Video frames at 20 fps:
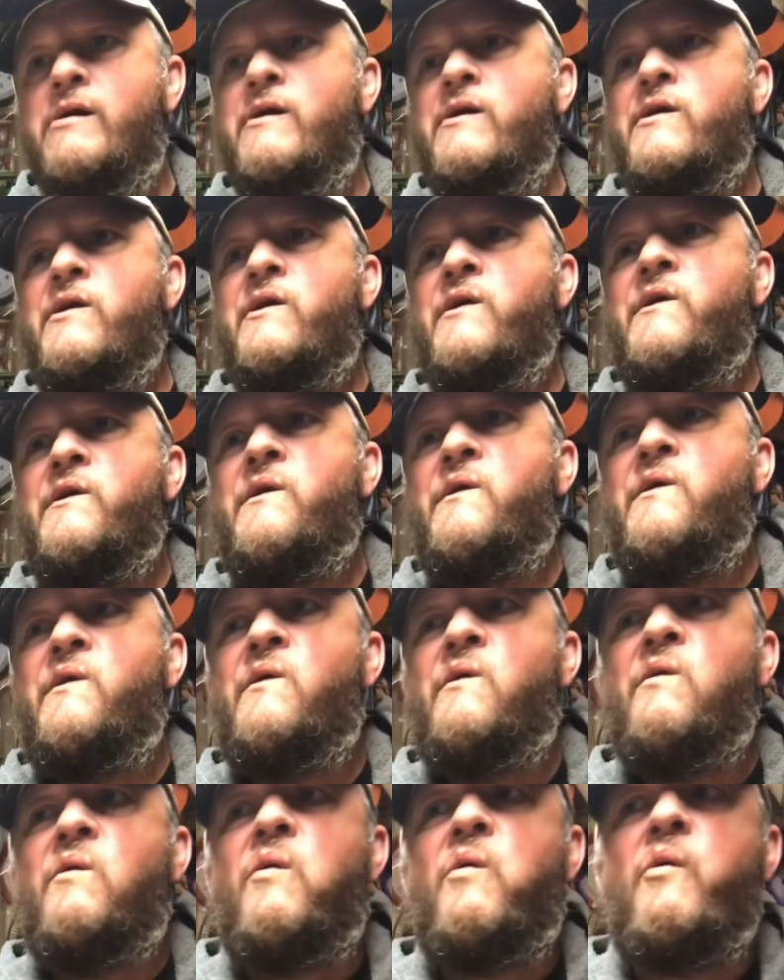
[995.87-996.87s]

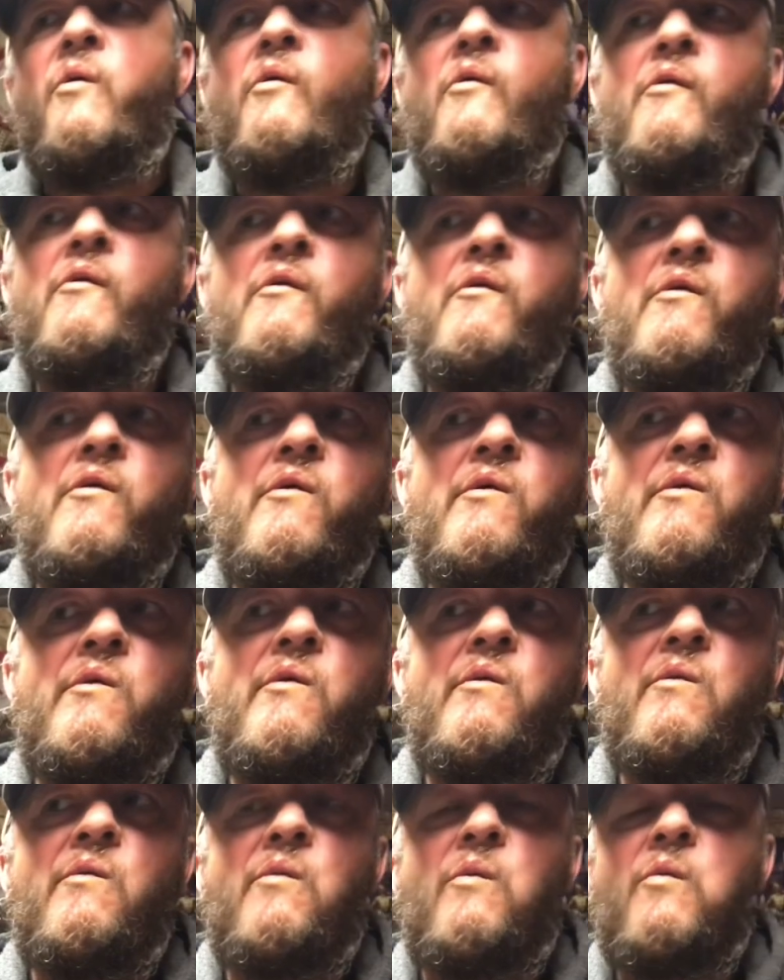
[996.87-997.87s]

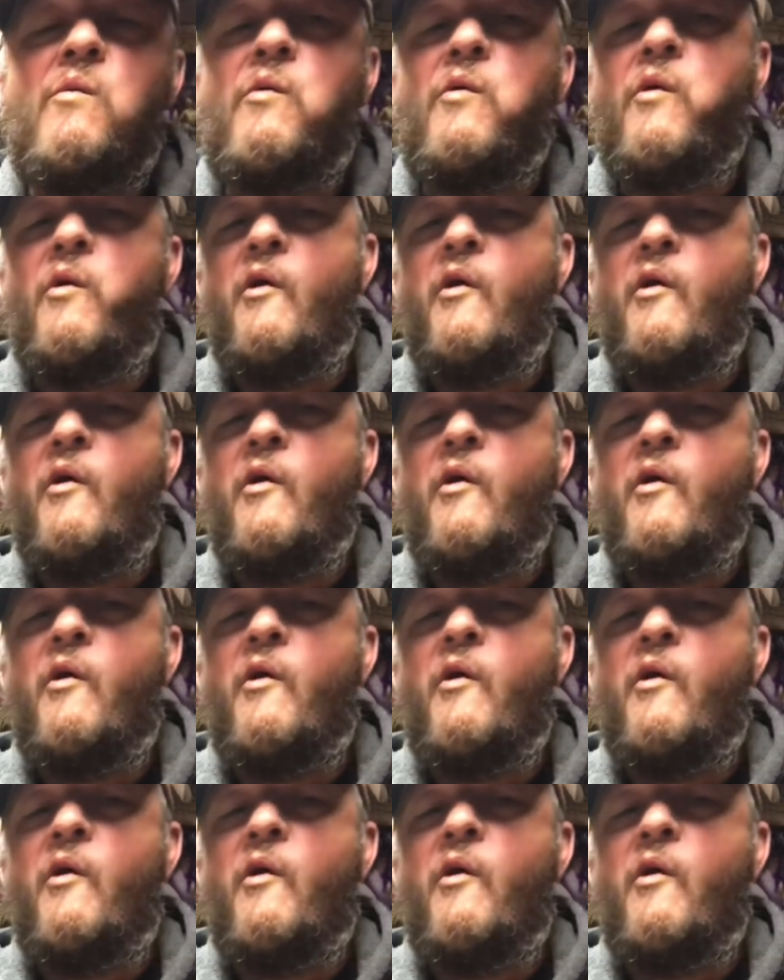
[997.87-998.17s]
(no one is talking)